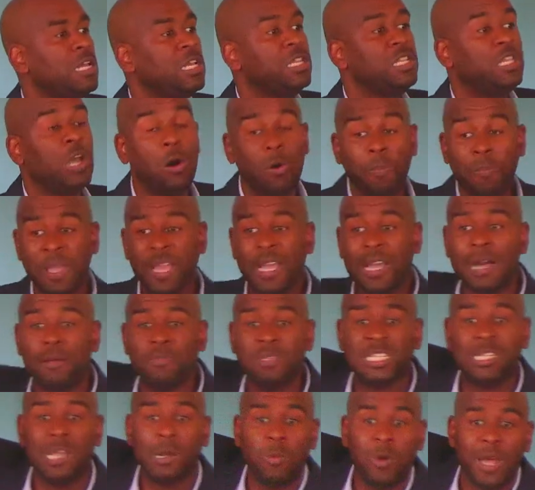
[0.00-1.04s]
Don't become
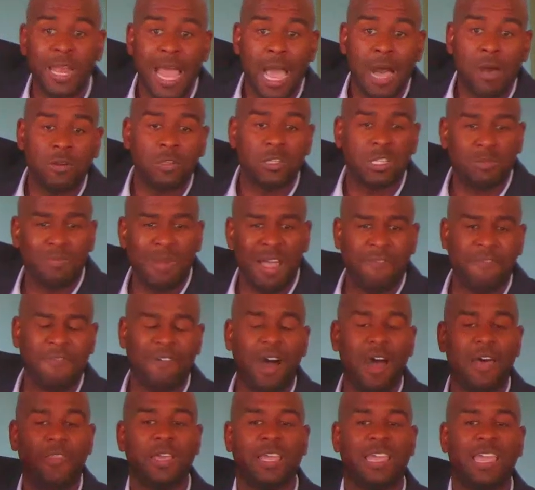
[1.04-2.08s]
someone else. My
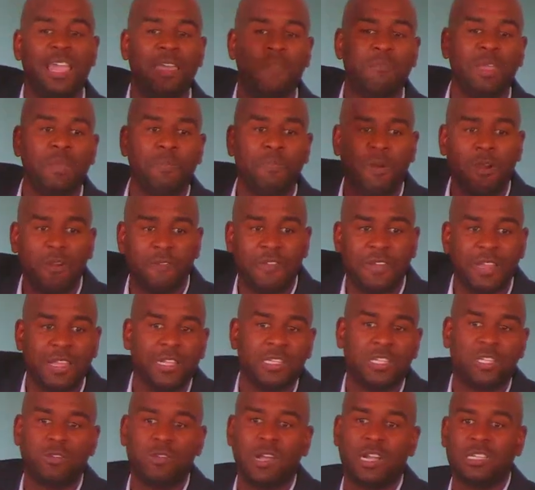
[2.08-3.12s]
father gave me perfect
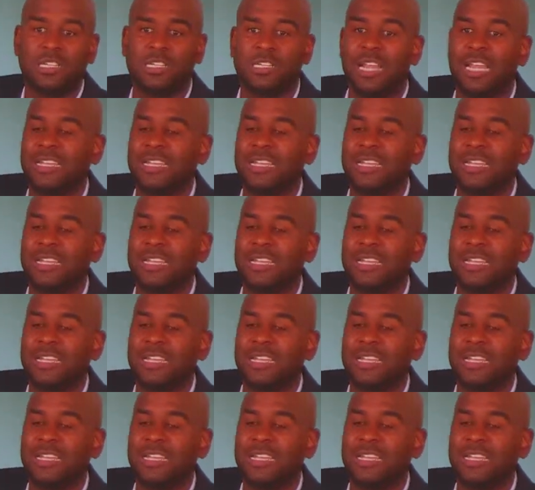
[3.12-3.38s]
instruction.